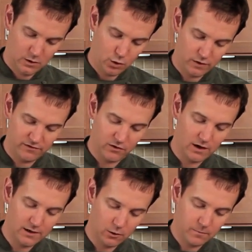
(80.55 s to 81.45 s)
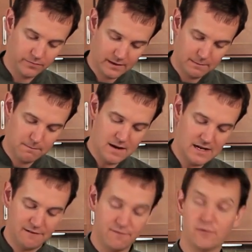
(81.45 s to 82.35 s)
Or if you've got a little
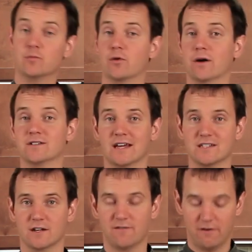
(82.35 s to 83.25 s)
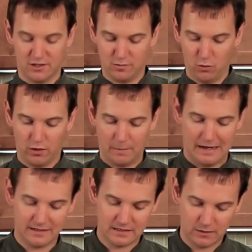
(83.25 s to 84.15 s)
mini food processor, a very small
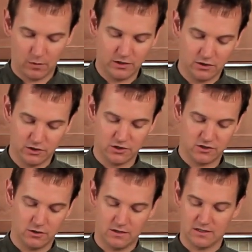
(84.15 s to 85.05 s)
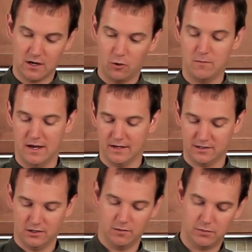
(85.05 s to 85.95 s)
capacity one, you could just do this whole mix.
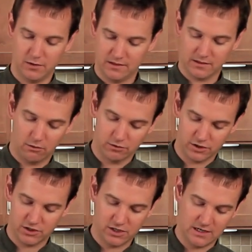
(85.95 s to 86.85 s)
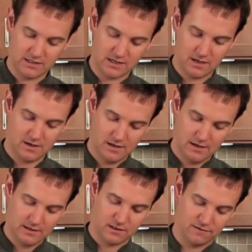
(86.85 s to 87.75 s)
You could put this cultured cheese in
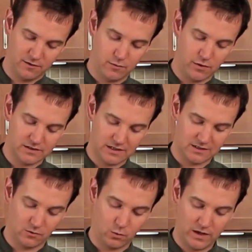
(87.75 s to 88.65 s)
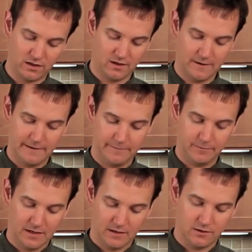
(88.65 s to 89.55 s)
to the food processor with
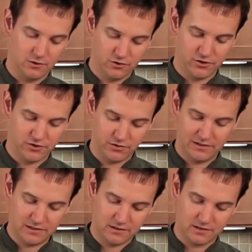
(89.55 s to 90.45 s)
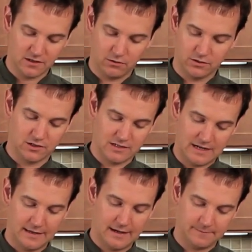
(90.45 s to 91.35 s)
the nutritional yeast and the salt and just
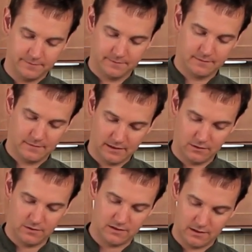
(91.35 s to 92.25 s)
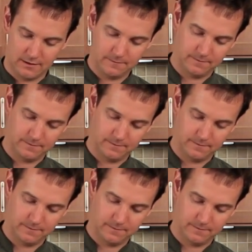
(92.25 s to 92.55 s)
let that do its thing.